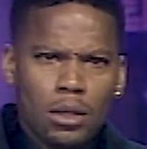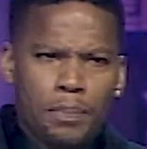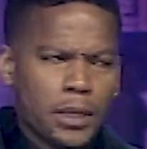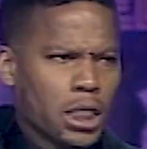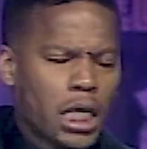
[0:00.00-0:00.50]

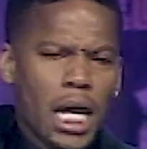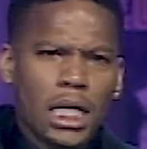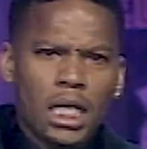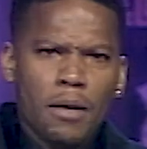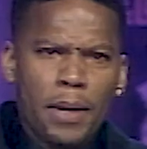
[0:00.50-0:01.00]
put the can
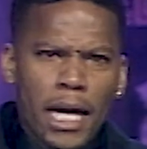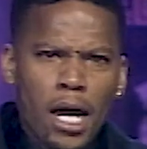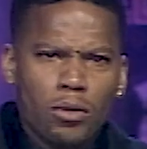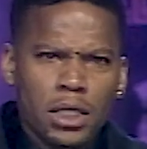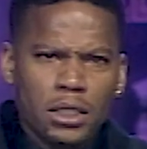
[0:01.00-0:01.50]
in the bag. I
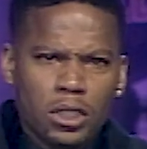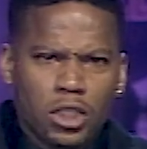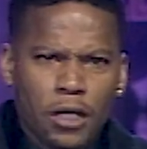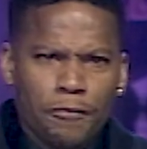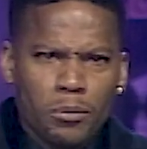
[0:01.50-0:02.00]
don't need this
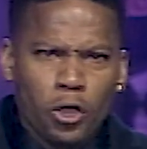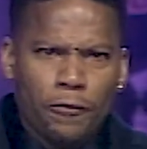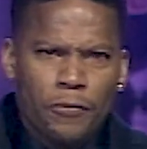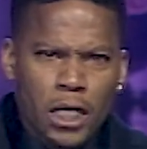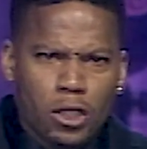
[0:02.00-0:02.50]
shit from you.
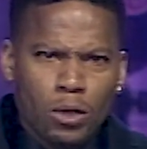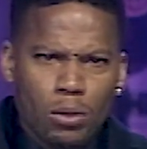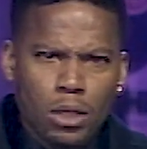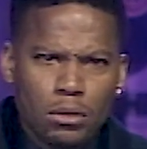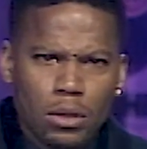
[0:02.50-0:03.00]
Fuck you, then.